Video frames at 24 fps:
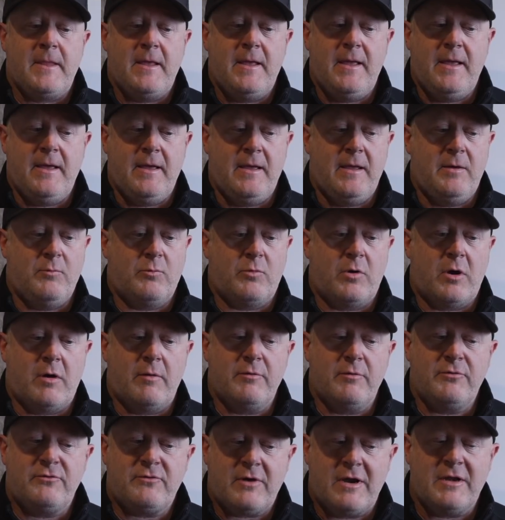And we're
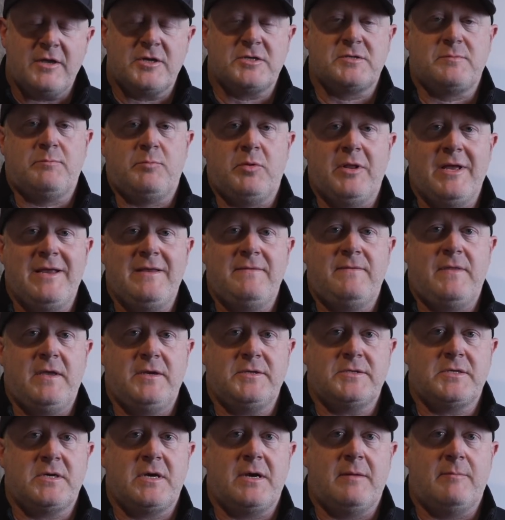always trying to explain
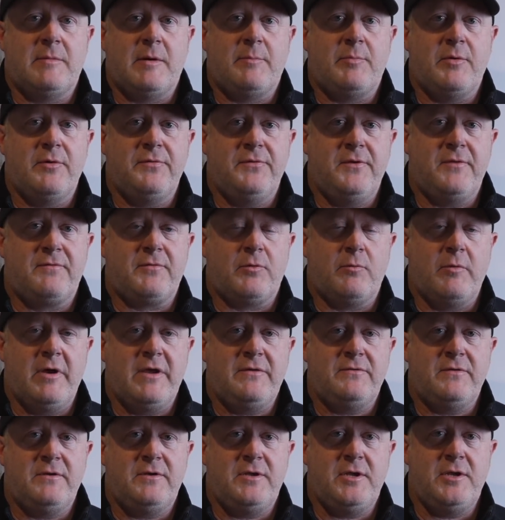things and come up with different
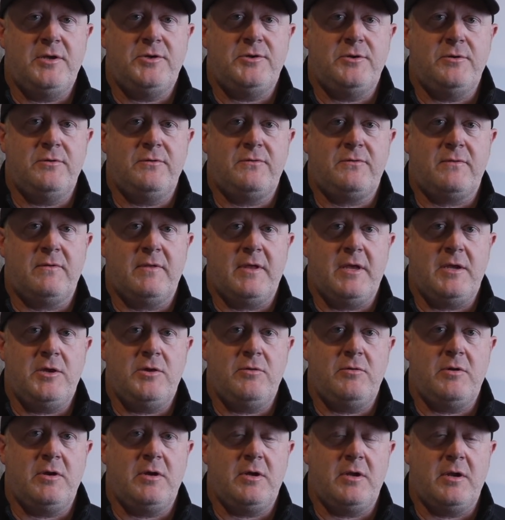ways to teach you so that
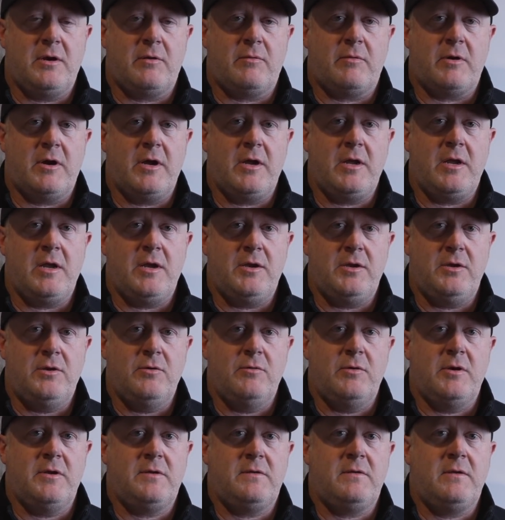you can get it right and
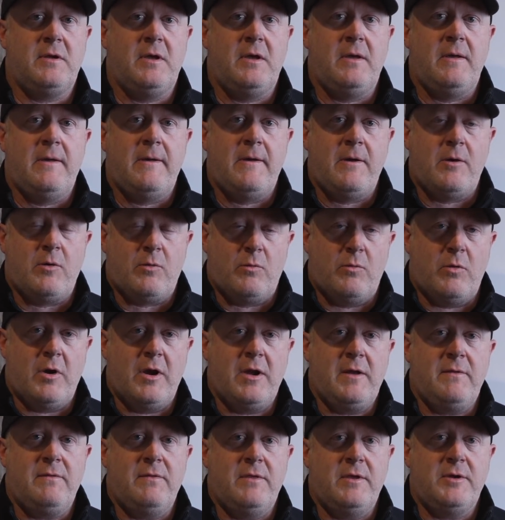do it
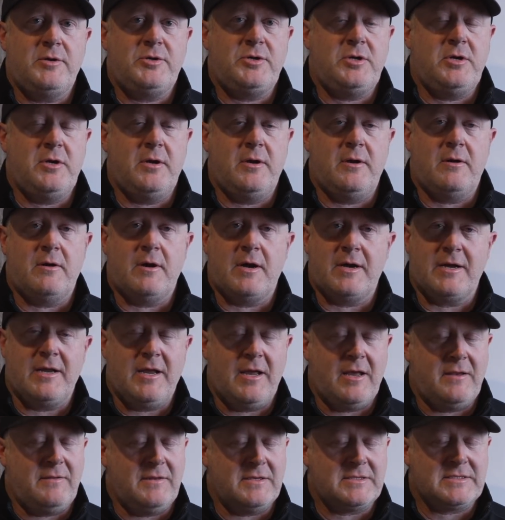right this year.
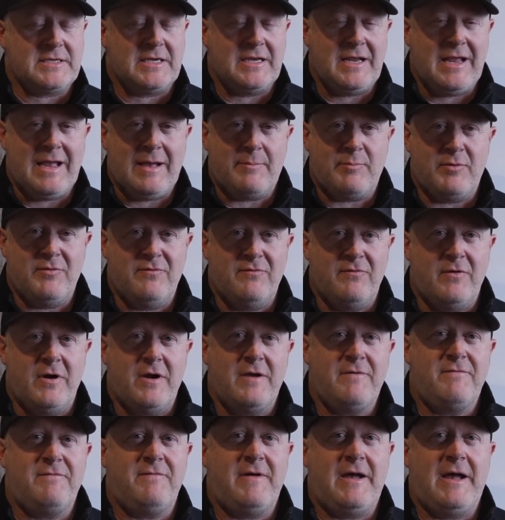Again, this can happen
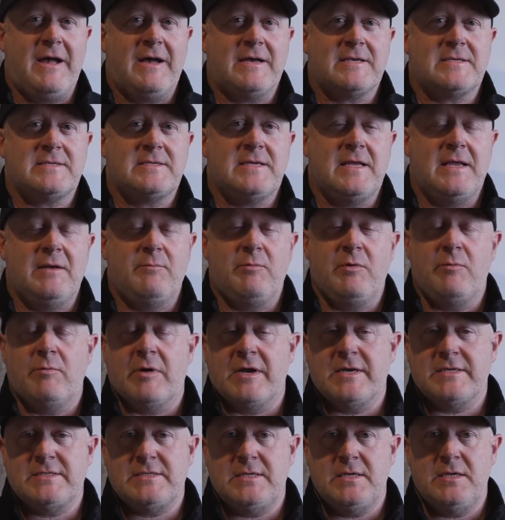very fast, and we
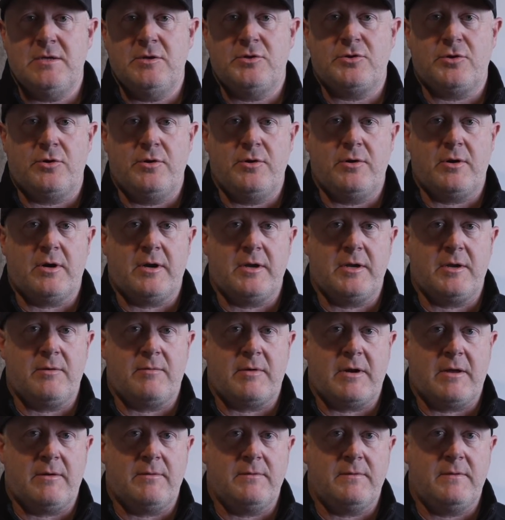want to see you turn your hunting
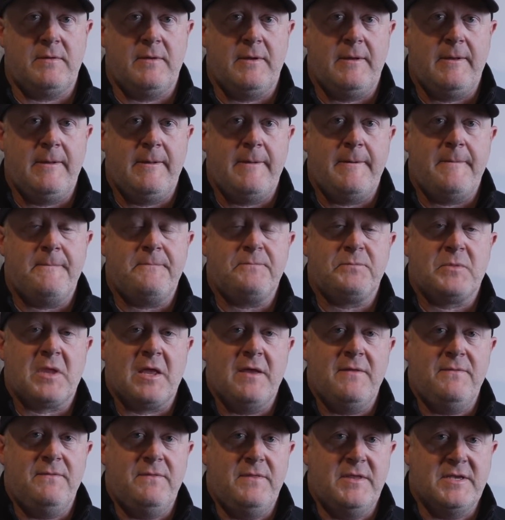around
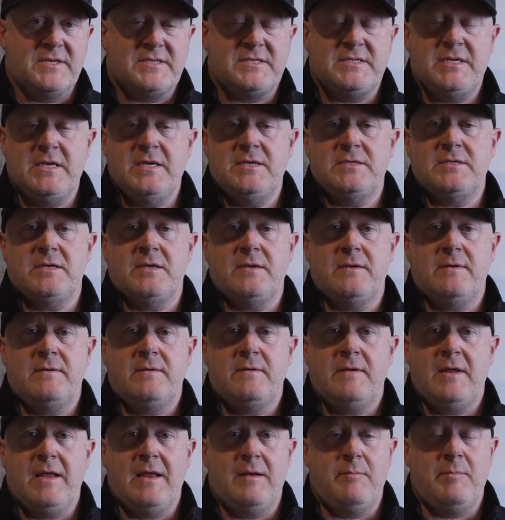this season
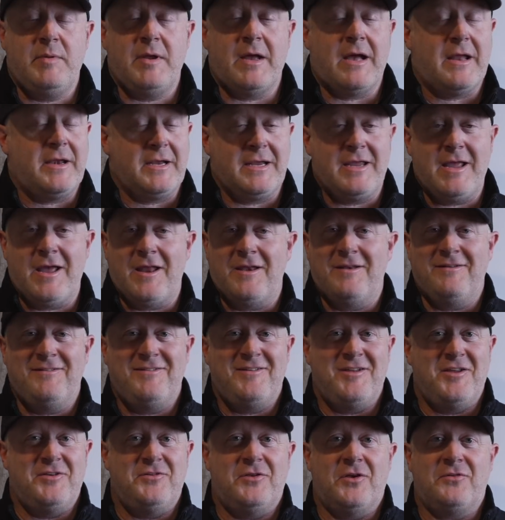and beyond. Again,
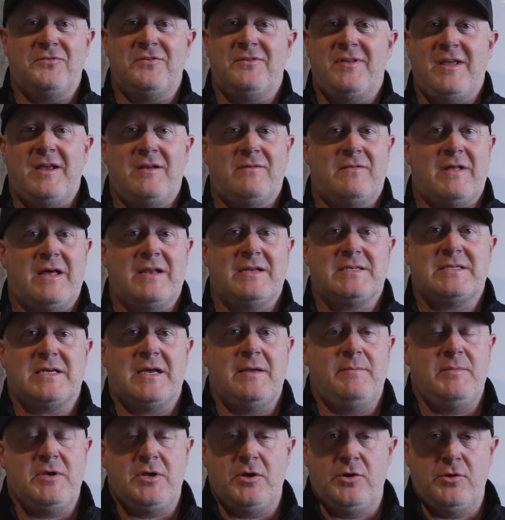it doesn't take a lot of
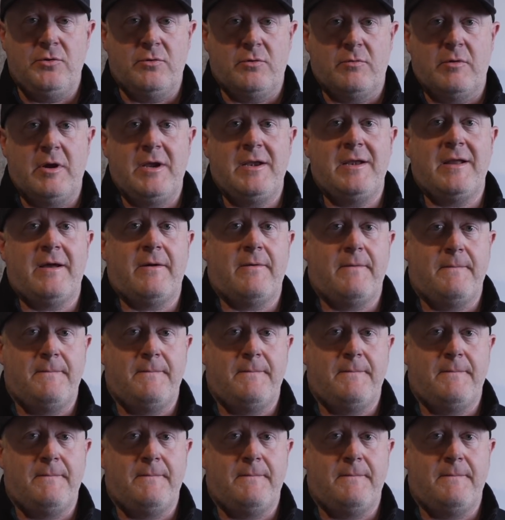time. You can do it right now.